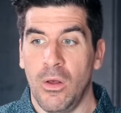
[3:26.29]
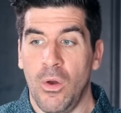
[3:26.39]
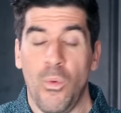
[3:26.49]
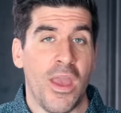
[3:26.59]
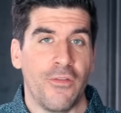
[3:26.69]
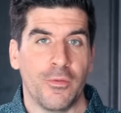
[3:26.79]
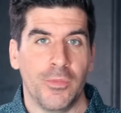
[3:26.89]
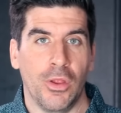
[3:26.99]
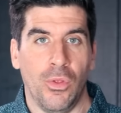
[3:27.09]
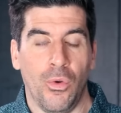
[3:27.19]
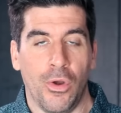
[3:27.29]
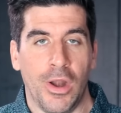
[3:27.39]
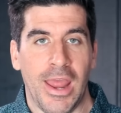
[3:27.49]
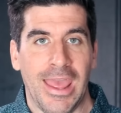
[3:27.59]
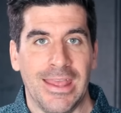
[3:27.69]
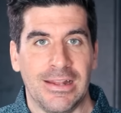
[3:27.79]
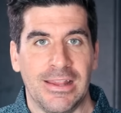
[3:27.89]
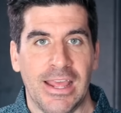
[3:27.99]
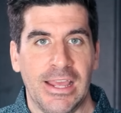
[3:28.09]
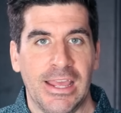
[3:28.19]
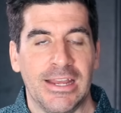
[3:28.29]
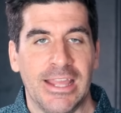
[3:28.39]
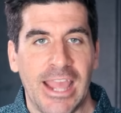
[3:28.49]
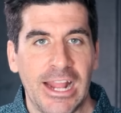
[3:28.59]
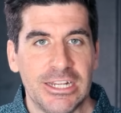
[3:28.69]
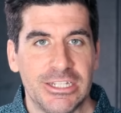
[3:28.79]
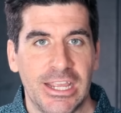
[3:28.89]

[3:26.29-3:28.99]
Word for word: away from the Lord and they engaged